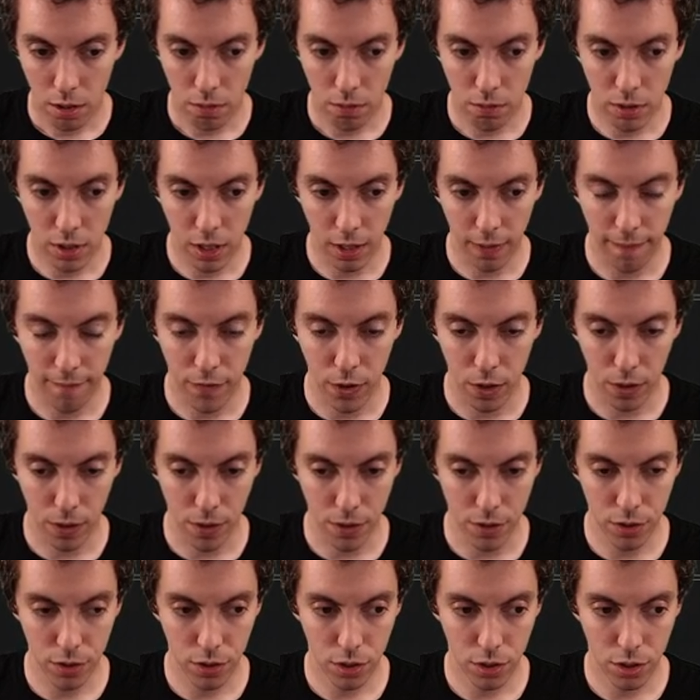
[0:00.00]
We got
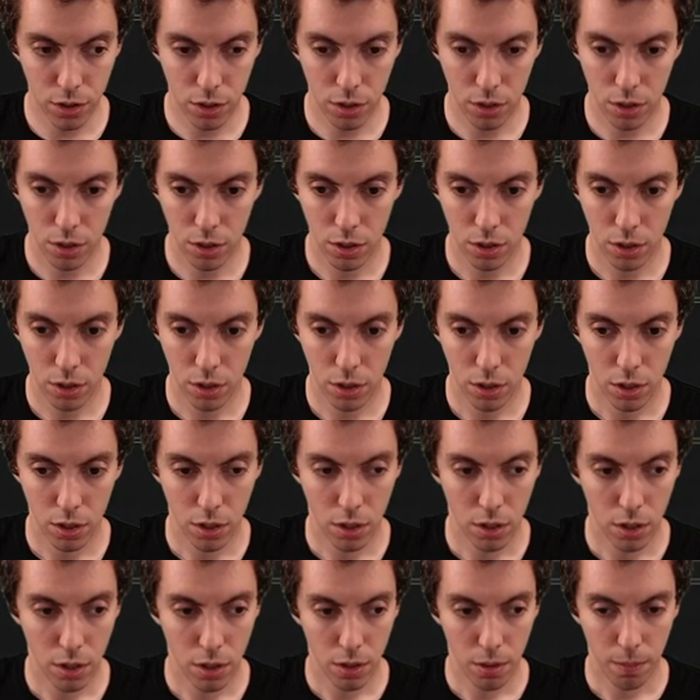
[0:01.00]
forest,
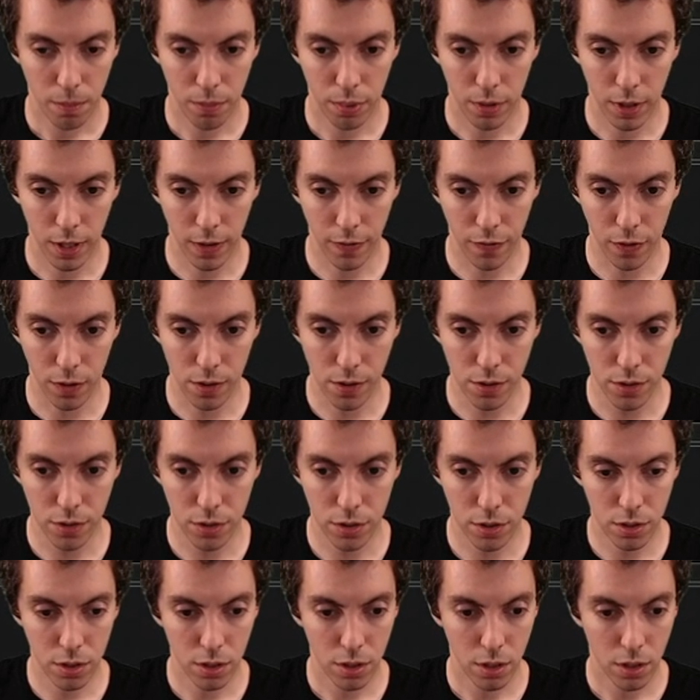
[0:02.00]
play
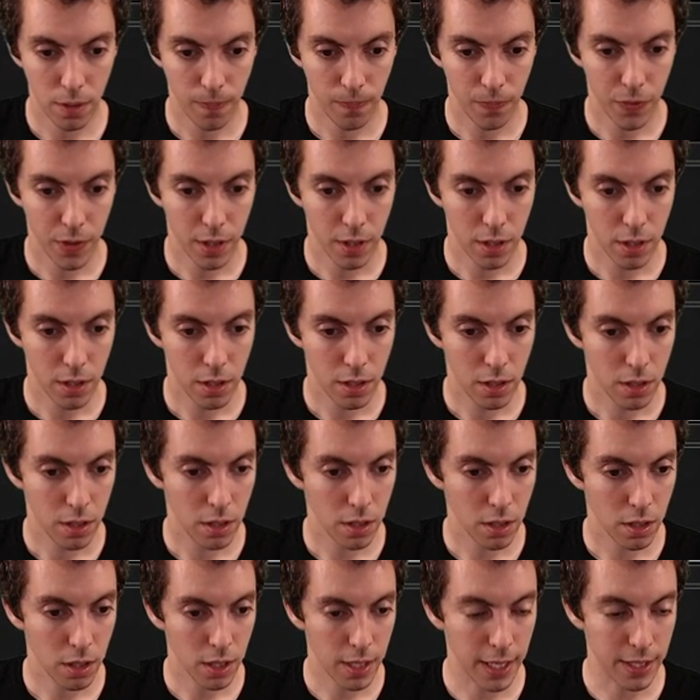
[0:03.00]
forest,
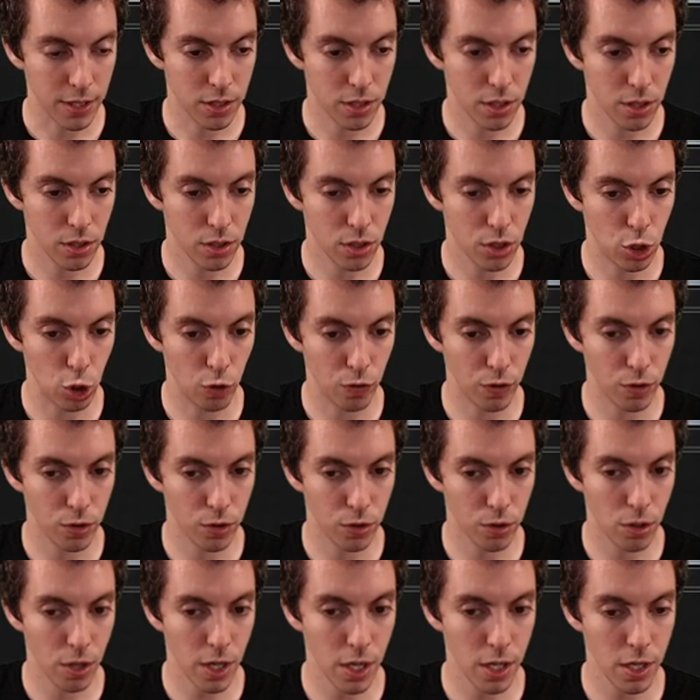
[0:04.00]
cast Sylvan
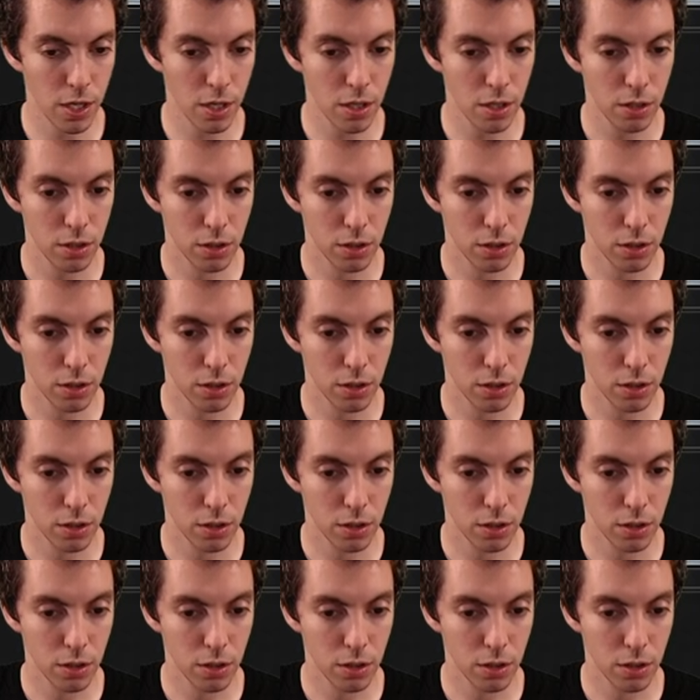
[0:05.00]
Scrying.